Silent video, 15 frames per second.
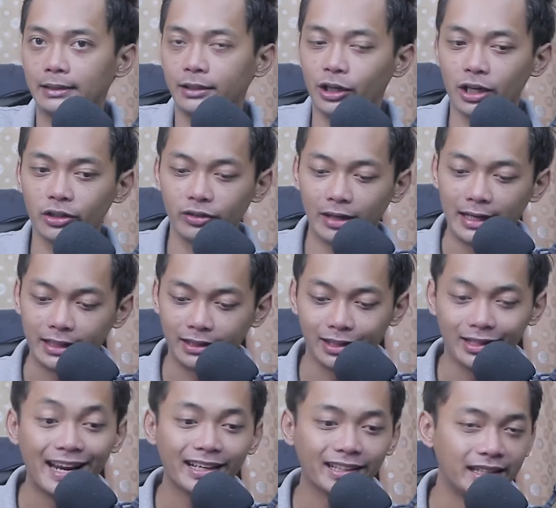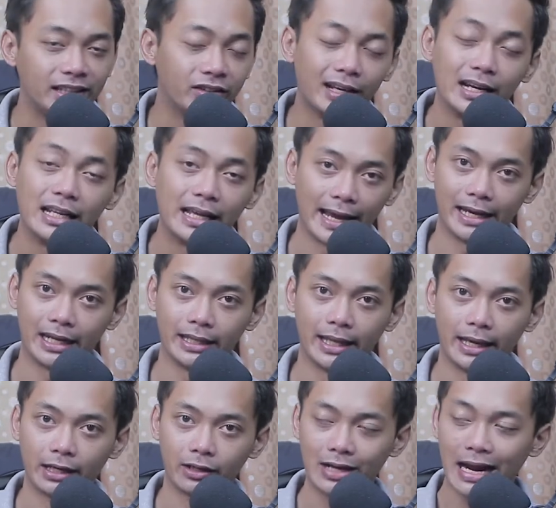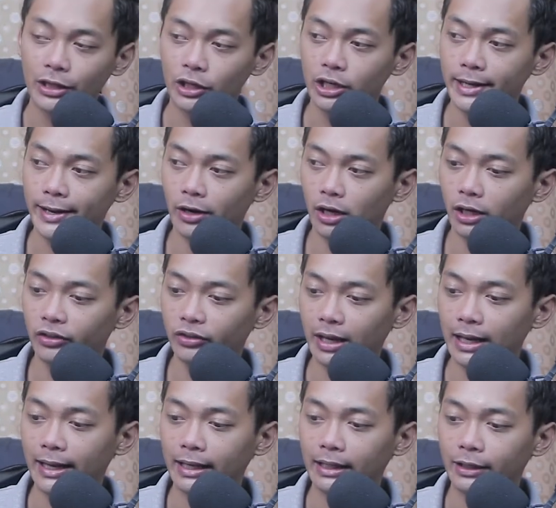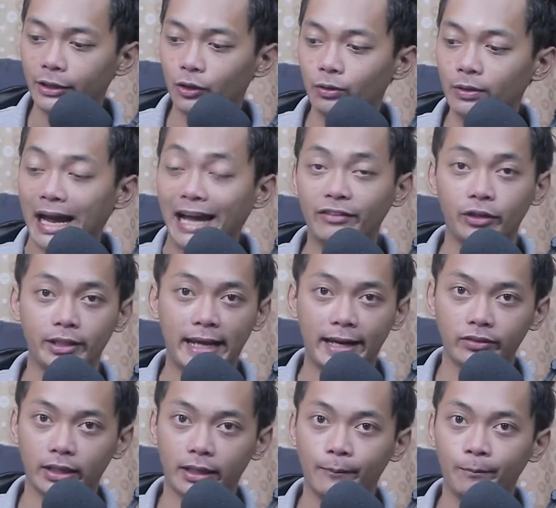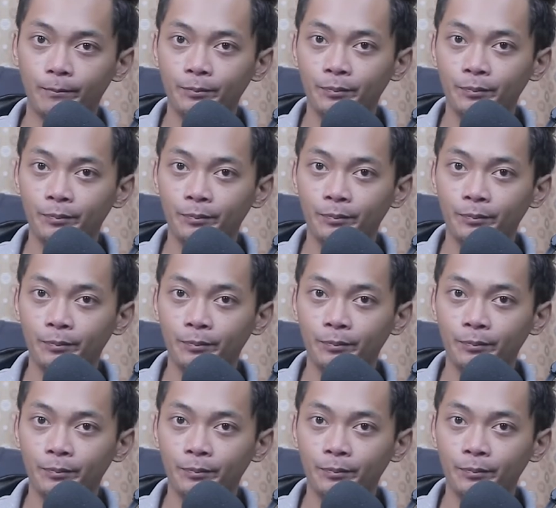They're not selling anything. Rather, they are selling, you know, advertising.